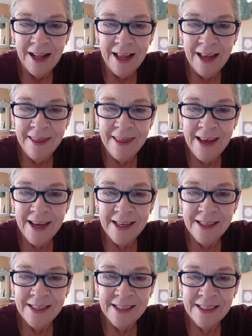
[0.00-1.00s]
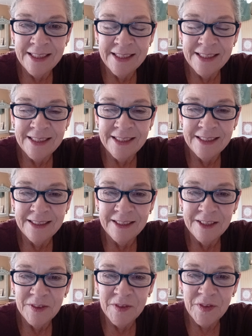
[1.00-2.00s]
and then
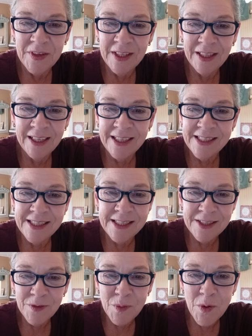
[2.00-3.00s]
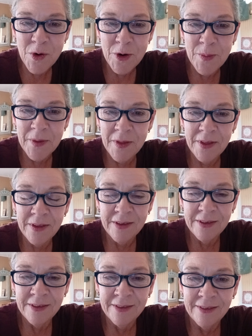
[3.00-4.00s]
feeling a sense of warmth
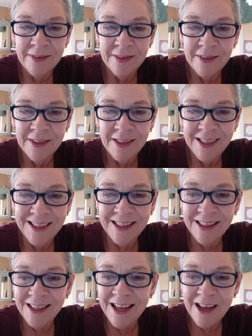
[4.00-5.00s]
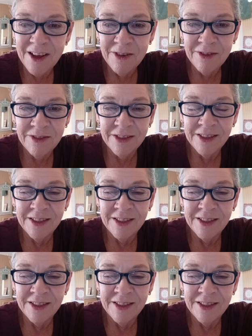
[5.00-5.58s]
and love